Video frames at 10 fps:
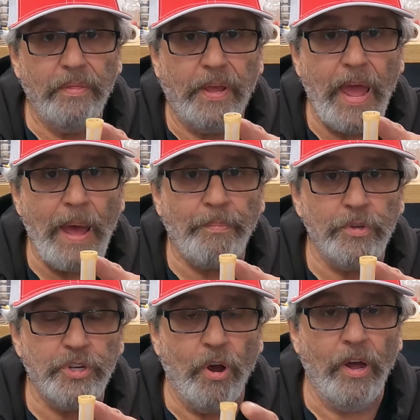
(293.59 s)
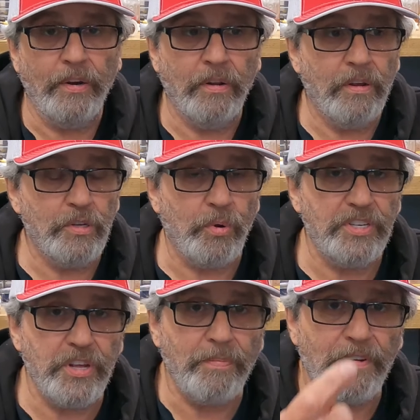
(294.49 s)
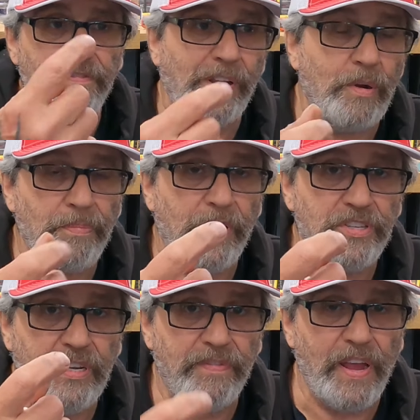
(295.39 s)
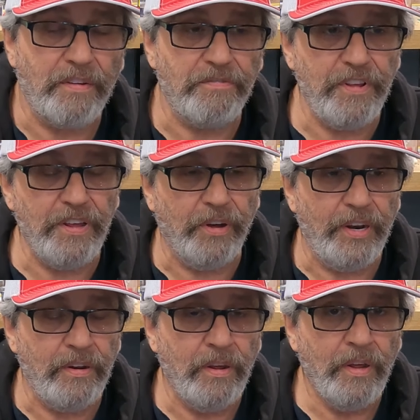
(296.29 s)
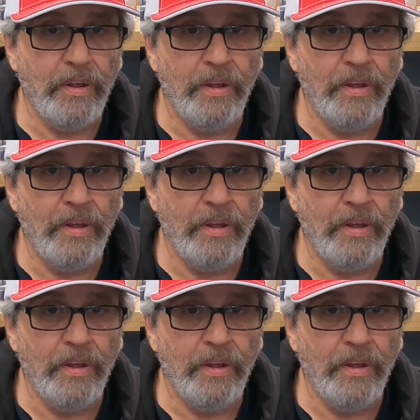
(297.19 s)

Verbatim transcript: the cap was gone. So I stuck my finger up there, seeing if I could feel it.